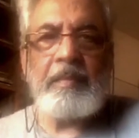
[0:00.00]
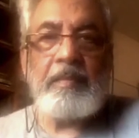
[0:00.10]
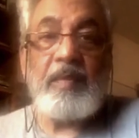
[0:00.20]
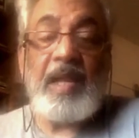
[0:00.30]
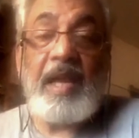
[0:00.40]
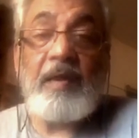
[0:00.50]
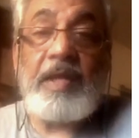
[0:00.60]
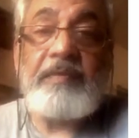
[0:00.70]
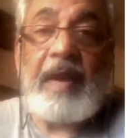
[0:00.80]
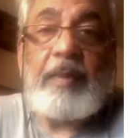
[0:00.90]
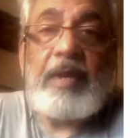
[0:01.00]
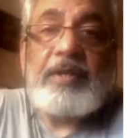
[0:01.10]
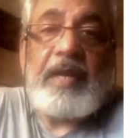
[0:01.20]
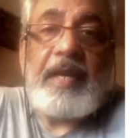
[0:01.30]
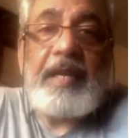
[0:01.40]
Yeah, which is
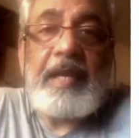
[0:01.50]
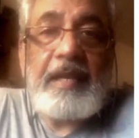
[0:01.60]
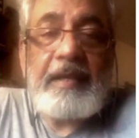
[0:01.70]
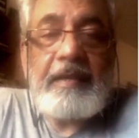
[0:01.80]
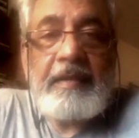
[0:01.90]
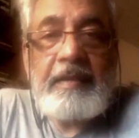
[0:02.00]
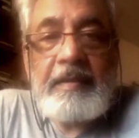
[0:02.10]
fabulous, really. Yeah.